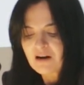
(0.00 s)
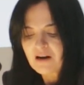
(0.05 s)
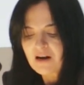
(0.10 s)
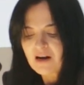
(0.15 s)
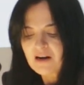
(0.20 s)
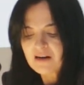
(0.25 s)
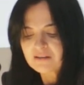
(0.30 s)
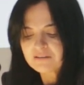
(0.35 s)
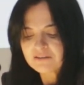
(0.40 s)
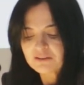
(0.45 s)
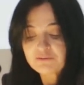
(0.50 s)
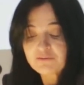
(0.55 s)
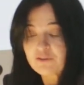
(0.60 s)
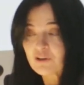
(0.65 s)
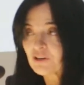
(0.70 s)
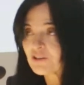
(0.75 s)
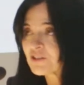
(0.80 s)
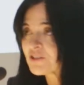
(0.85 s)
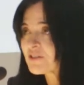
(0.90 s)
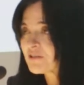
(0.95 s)
are
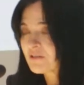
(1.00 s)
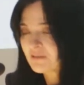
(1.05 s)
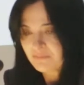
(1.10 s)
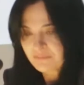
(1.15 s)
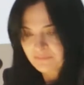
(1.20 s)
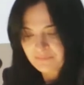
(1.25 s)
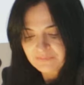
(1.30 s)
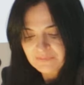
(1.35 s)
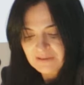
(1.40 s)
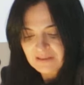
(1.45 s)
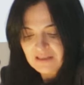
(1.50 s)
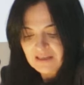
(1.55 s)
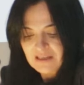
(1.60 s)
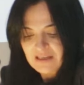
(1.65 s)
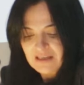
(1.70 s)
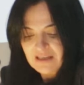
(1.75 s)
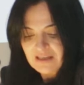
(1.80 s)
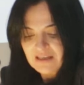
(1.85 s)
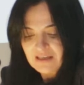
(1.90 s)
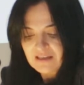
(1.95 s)
diverse
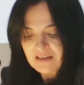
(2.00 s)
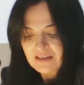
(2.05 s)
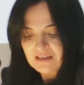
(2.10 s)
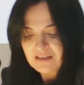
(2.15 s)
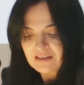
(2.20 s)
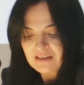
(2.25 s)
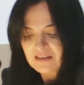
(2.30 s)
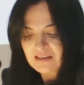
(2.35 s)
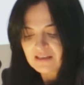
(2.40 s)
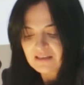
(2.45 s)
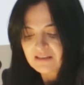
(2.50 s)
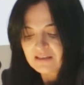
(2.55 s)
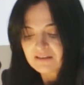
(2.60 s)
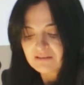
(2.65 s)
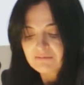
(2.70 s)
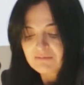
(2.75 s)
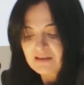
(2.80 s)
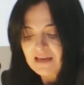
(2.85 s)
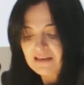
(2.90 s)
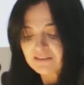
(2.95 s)

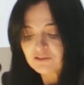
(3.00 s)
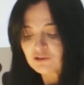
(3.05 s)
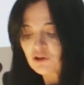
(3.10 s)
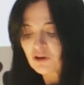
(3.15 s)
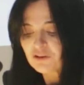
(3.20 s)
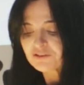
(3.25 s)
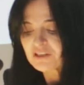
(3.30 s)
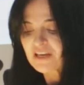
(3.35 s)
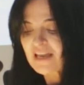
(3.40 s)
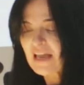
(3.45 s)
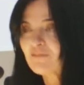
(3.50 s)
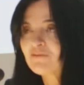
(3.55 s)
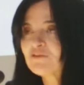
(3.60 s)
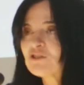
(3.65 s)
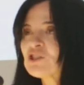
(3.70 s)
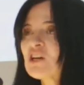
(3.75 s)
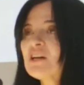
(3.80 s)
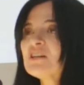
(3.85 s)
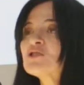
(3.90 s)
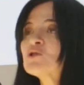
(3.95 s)
and don't have
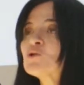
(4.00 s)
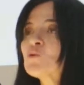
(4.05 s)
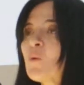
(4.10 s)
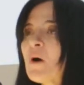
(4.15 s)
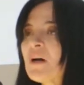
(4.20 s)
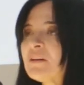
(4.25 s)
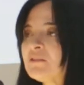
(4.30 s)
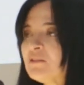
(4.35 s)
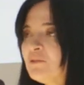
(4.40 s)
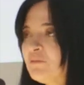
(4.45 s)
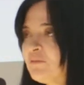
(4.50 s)
just one